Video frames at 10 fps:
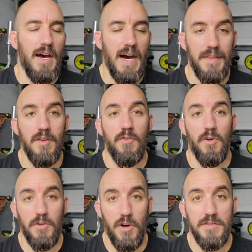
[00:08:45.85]
I think
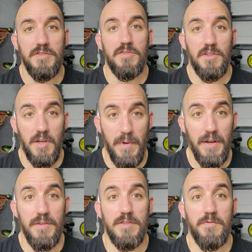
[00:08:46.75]
Volkanovski is going to come
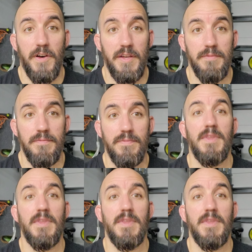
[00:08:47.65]
out in this fight